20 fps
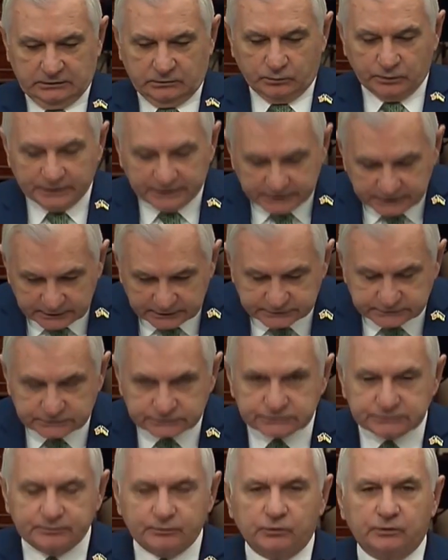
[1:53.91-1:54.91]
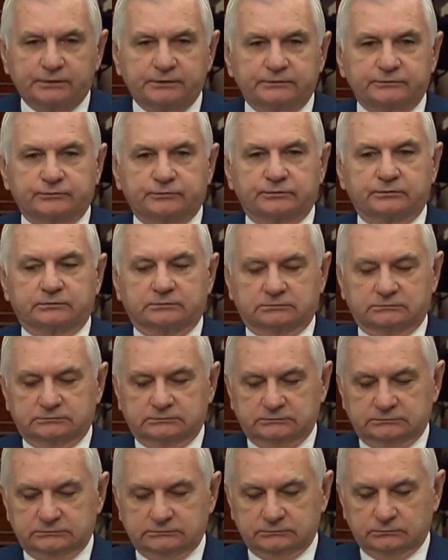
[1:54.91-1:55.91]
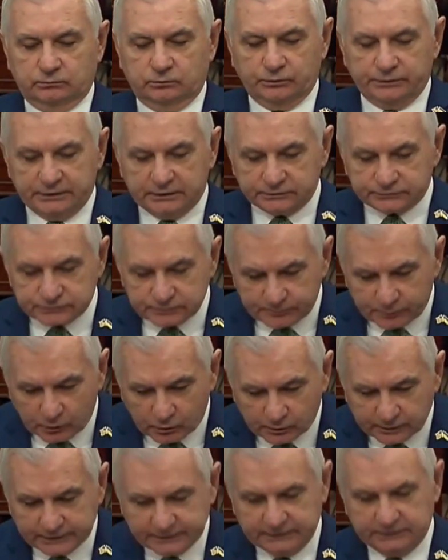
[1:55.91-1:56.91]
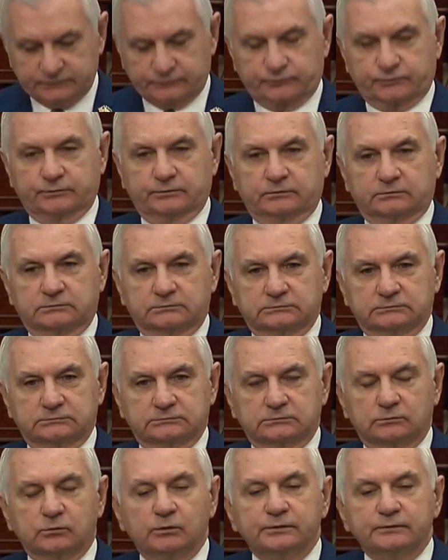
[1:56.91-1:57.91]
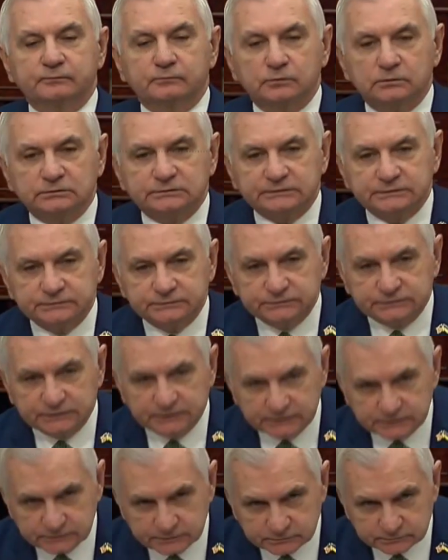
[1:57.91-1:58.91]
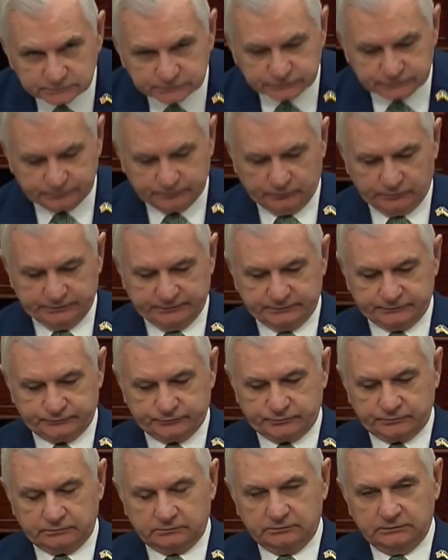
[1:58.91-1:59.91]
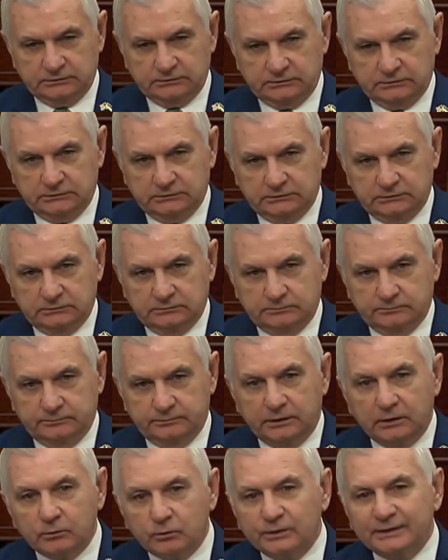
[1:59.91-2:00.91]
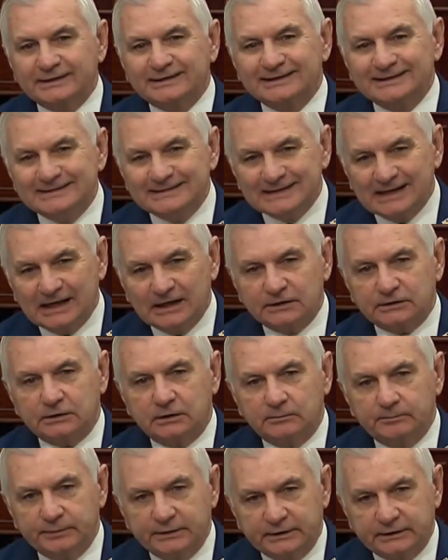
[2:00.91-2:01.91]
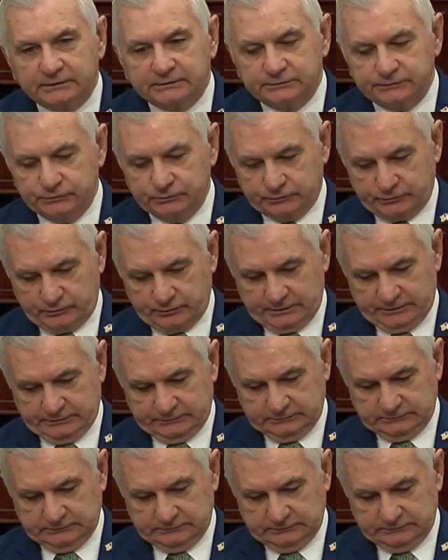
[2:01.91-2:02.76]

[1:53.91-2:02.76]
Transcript: We need to support Israel. We are supporting Israel. We will continue to support Israel, but we cannot abandon Ukraine.